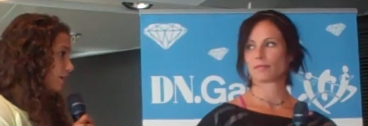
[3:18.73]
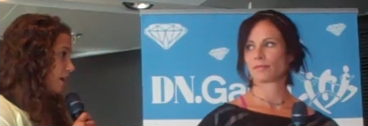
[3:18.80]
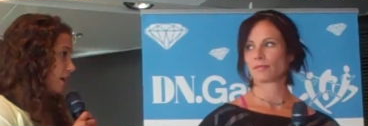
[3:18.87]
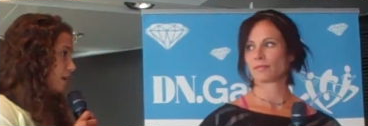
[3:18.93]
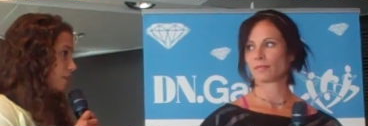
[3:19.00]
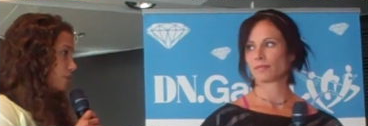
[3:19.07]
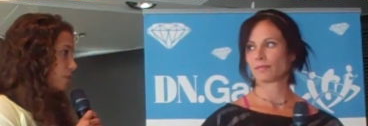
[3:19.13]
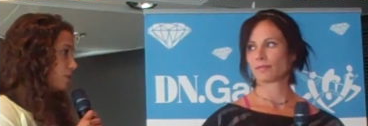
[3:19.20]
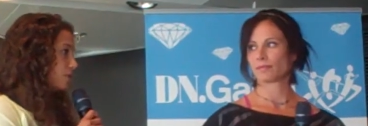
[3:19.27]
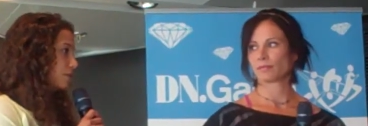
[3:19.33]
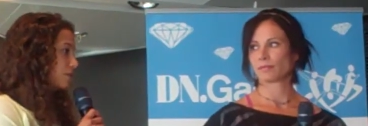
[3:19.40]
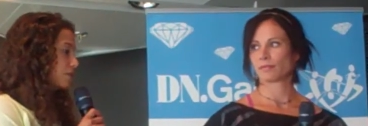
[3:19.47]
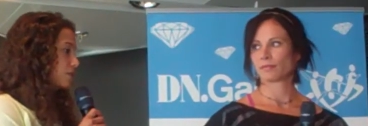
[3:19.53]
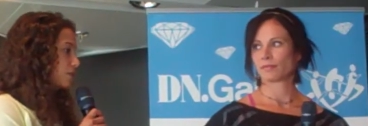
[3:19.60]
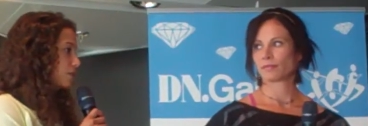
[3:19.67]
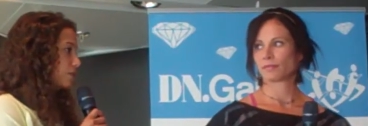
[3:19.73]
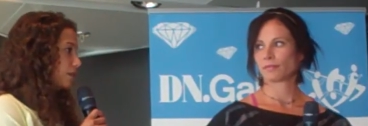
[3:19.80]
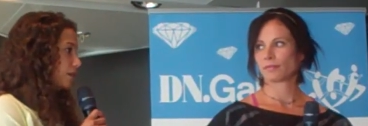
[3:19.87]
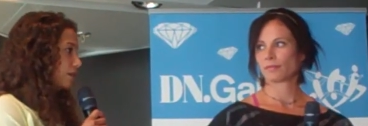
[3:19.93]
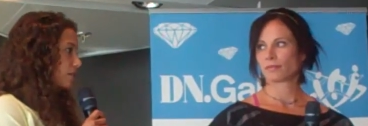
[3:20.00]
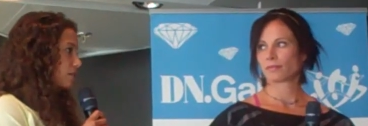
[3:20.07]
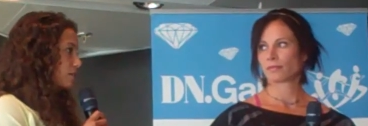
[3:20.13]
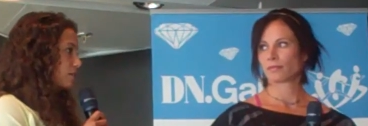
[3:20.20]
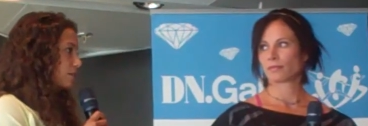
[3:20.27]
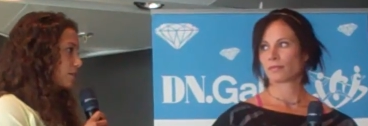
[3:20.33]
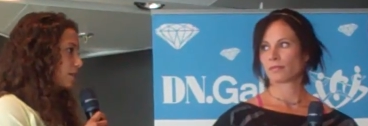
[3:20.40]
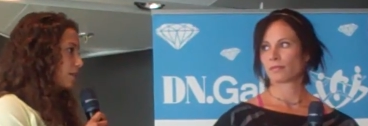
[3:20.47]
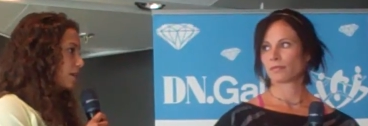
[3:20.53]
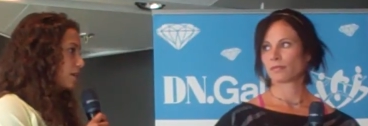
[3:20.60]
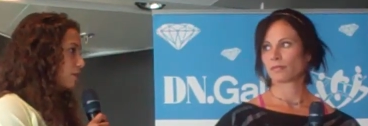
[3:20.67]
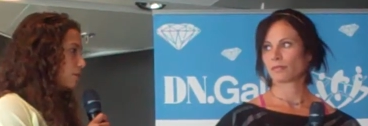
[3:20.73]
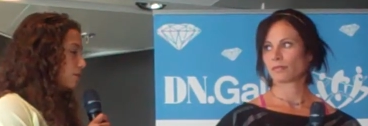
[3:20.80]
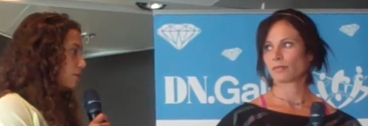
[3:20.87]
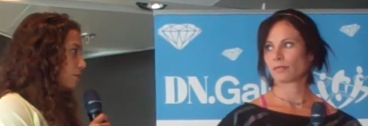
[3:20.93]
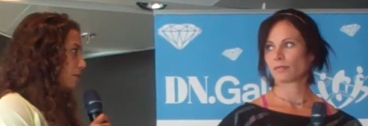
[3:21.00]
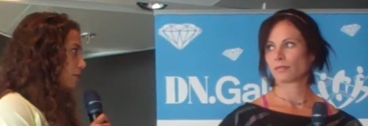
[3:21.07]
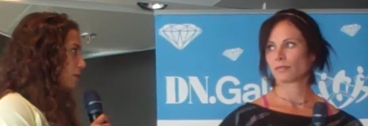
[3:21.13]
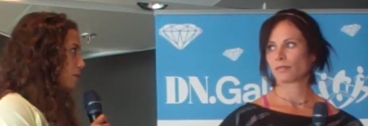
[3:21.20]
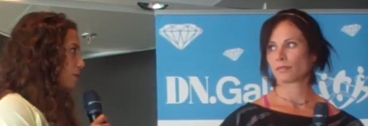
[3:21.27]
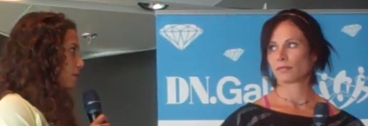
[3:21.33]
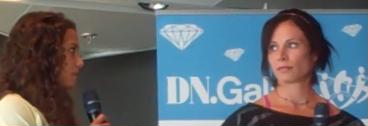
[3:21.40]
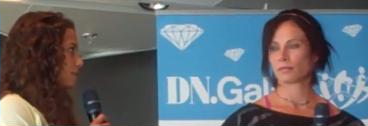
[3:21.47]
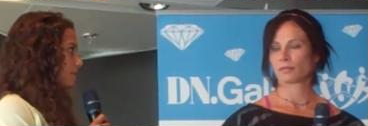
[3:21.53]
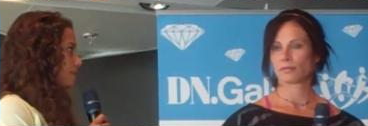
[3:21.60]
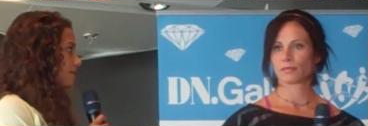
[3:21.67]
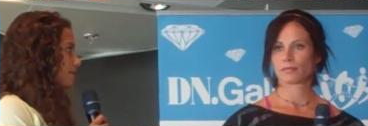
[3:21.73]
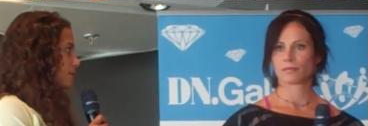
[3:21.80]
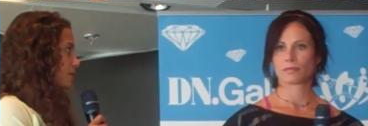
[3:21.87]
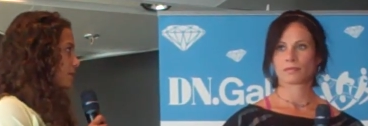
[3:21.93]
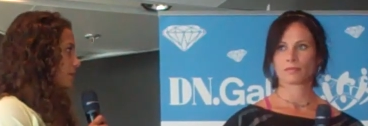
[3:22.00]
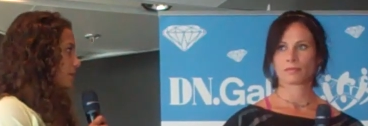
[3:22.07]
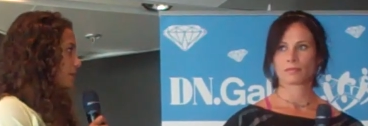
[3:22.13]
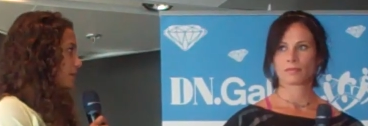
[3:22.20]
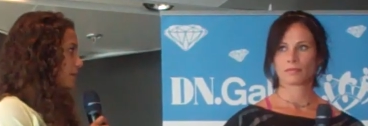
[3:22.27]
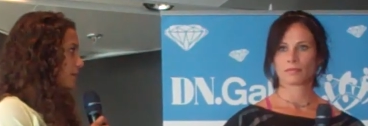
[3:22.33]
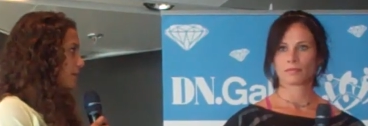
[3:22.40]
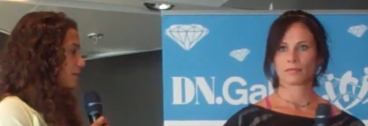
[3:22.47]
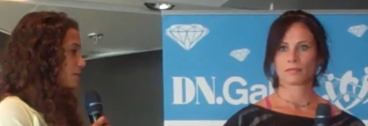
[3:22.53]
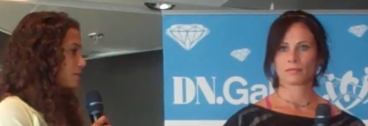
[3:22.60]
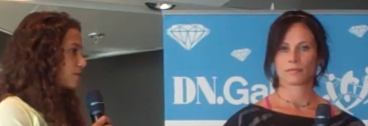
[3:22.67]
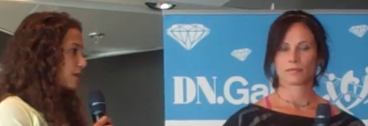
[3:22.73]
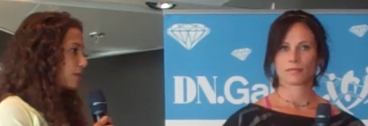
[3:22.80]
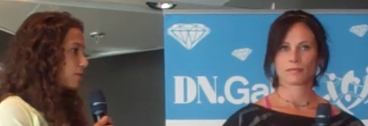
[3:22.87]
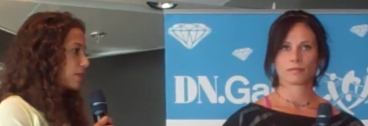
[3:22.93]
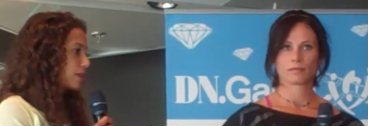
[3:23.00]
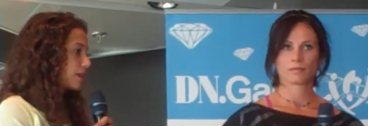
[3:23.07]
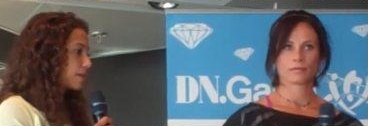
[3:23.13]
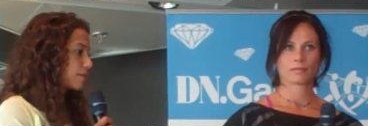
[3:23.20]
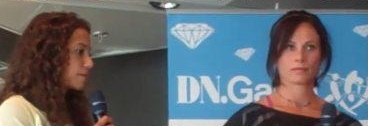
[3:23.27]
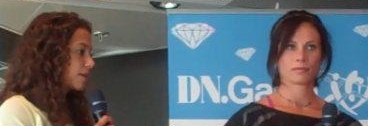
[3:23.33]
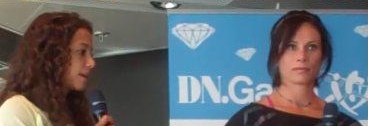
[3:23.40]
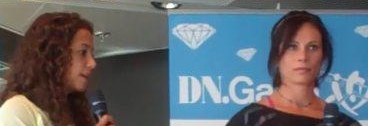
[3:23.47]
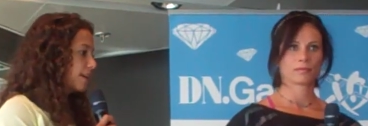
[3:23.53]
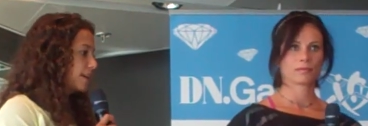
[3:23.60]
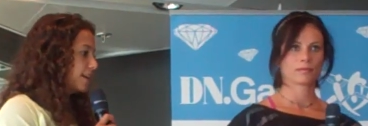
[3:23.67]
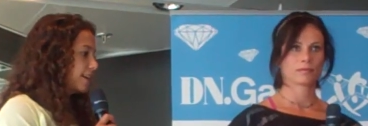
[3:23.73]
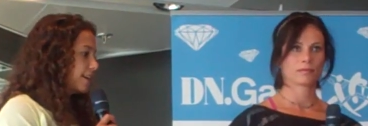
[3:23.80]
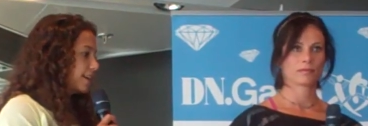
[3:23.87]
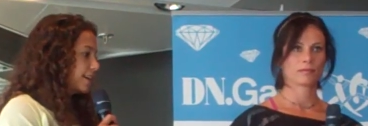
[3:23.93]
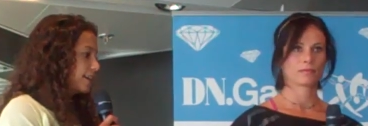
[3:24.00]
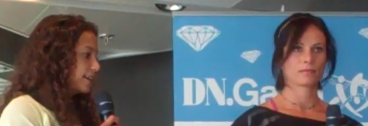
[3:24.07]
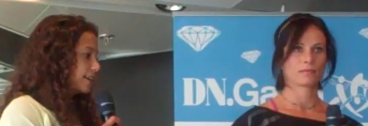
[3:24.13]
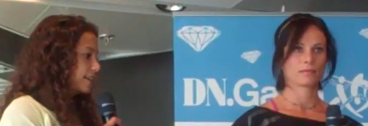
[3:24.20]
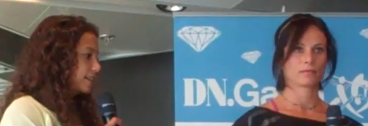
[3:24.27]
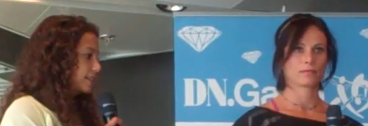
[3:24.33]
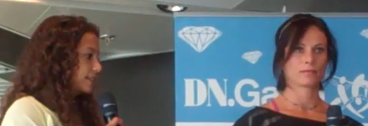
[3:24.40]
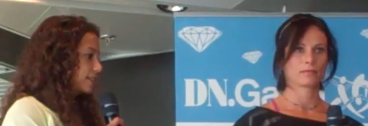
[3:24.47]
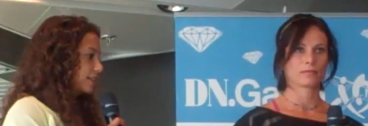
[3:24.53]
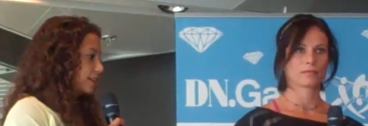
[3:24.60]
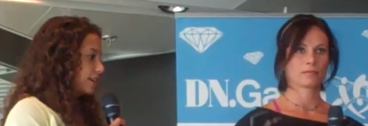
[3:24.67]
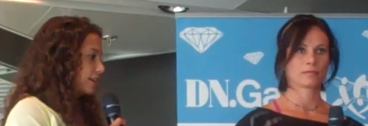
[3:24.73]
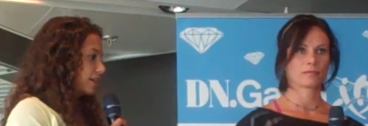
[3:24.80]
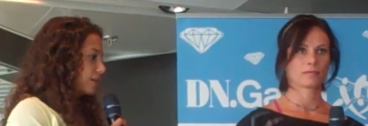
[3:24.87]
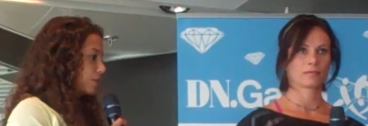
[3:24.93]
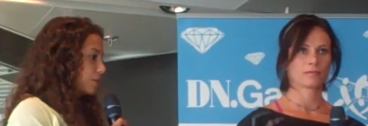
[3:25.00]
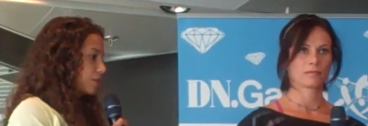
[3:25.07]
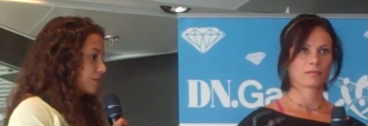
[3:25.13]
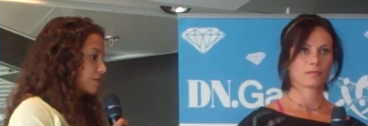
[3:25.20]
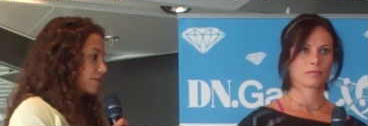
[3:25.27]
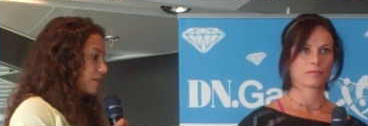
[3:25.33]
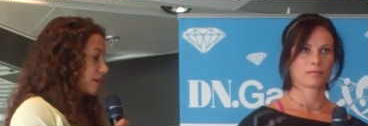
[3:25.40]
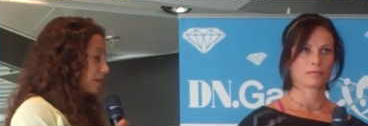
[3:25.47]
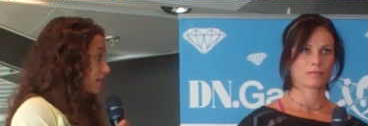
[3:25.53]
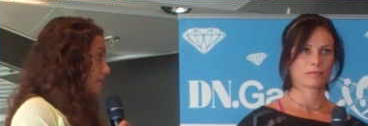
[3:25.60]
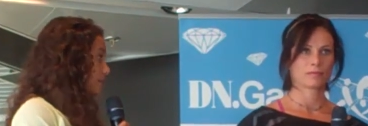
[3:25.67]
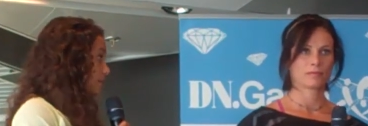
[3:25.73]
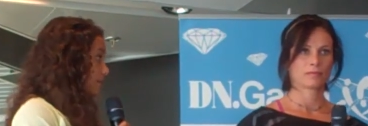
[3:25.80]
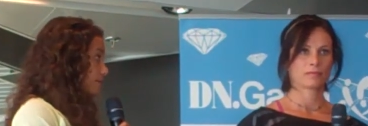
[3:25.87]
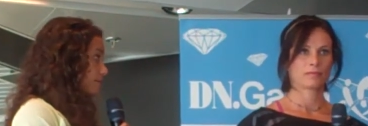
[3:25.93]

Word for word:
Speaker 1: I'm moving to uh, Karlskrona now from Växjö to, uh, eh, to train with him, and uh, it works fine.